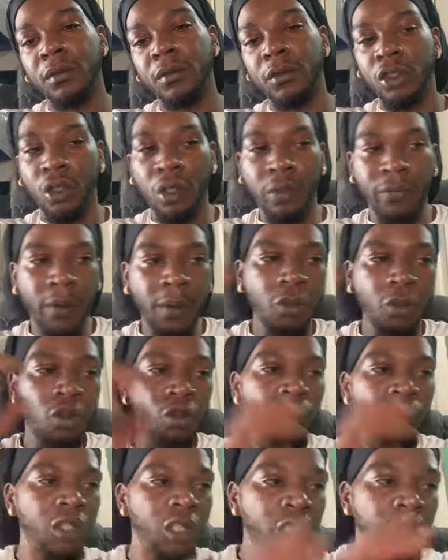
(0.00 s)
So if I'm going
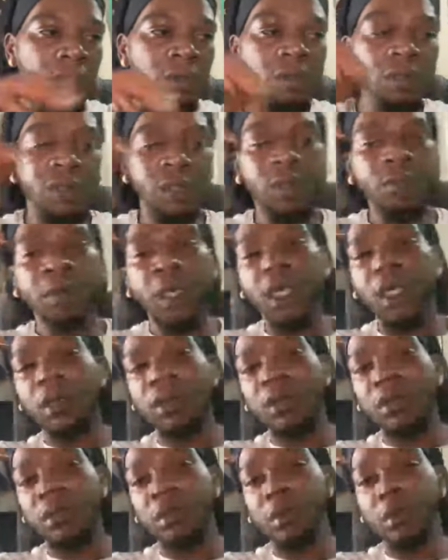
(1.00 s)
to deal with somebody,
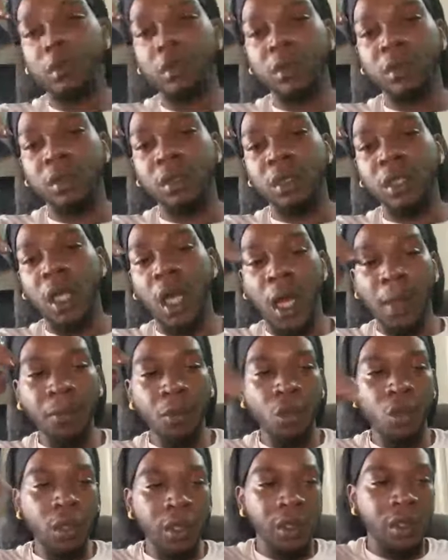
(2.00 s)
I'm
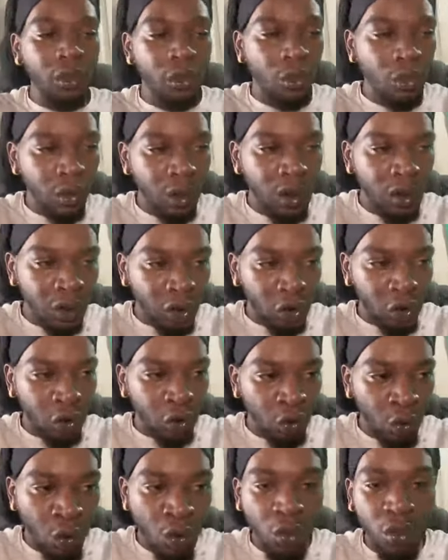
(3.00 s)
going to
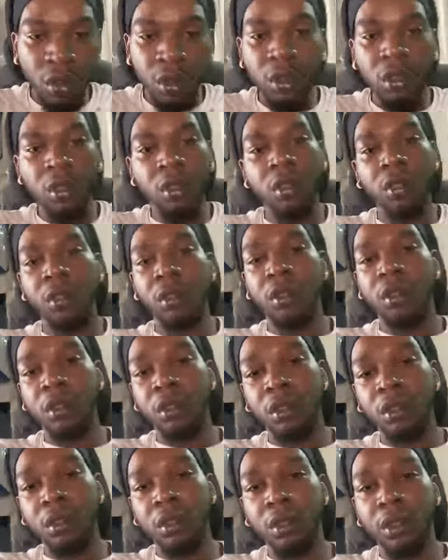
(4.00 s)
ensure
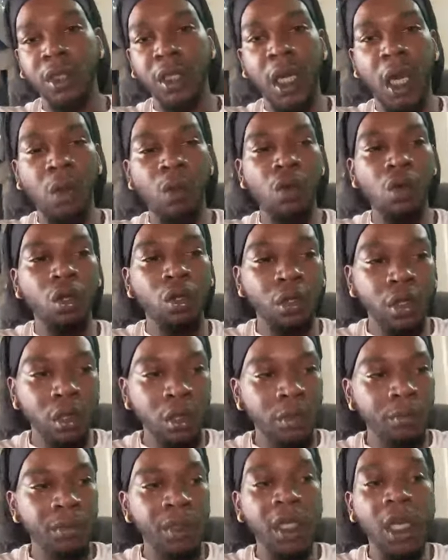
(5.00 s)
that I want them,
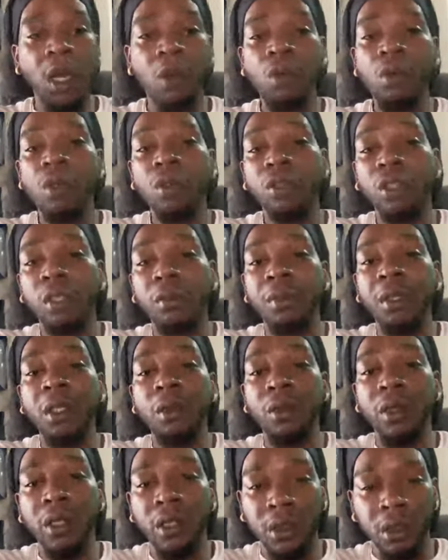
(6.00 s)
that I want to be
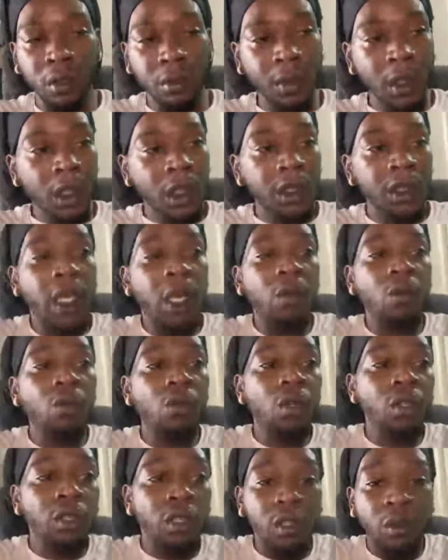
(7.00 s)
with them, that I
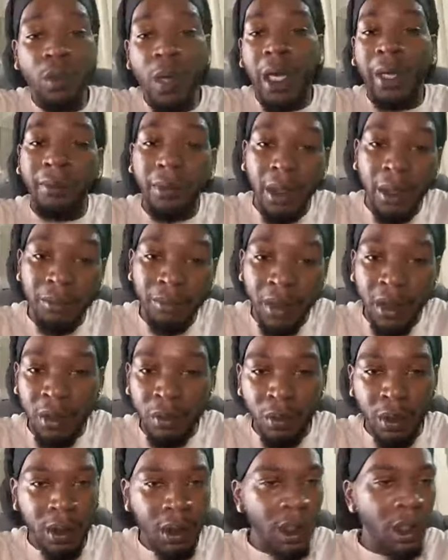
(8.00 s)
want to wipe their butt
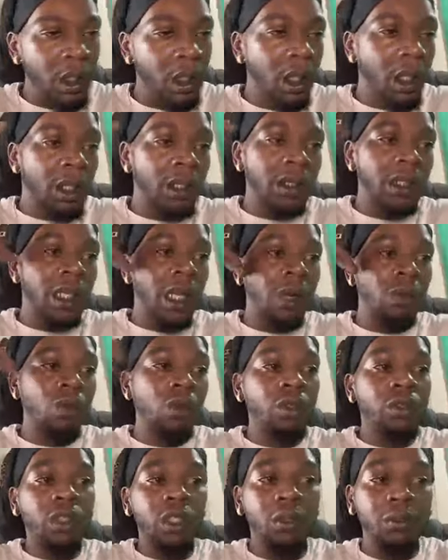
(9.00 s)
one day, that I
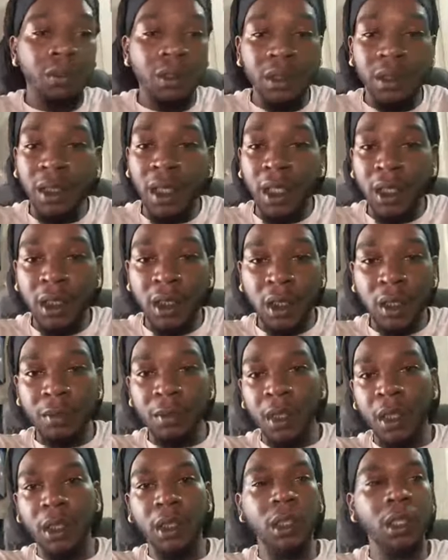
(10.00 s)
want them to take care of
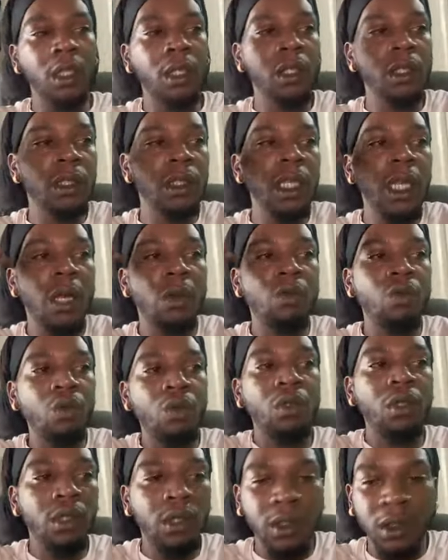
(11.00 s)
my kids, that I
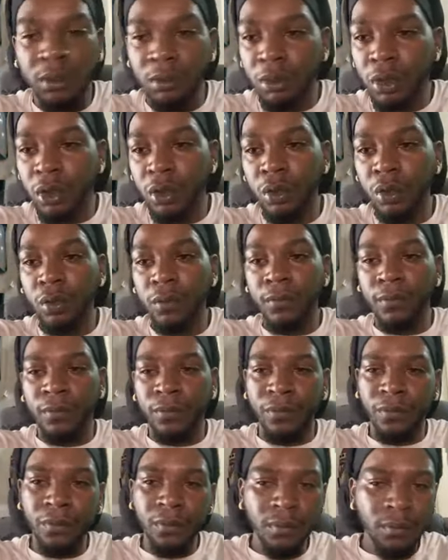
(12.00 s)
want them to
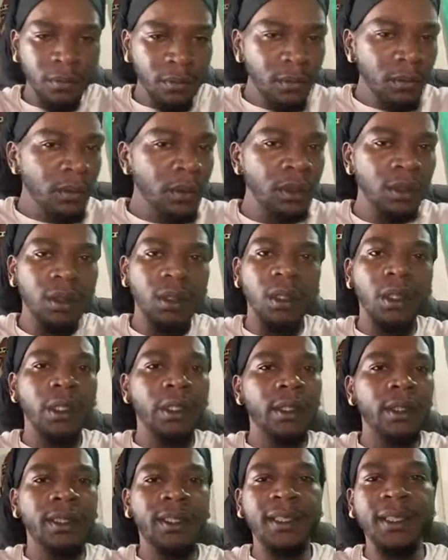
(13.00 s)

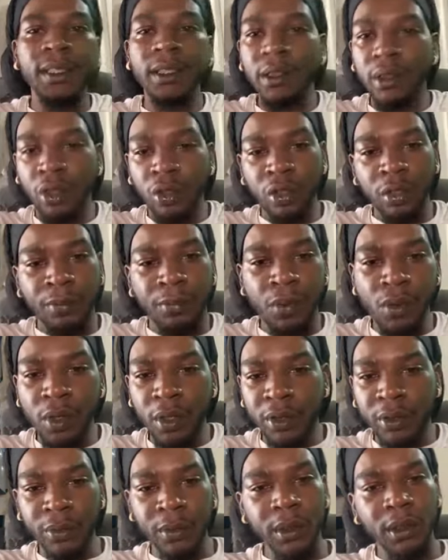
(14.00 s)
sit on the
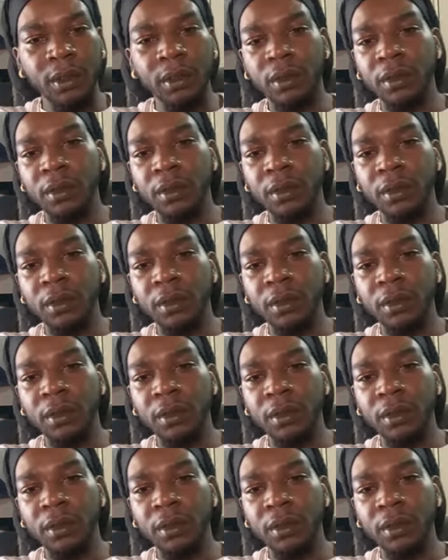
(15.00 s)
porch with.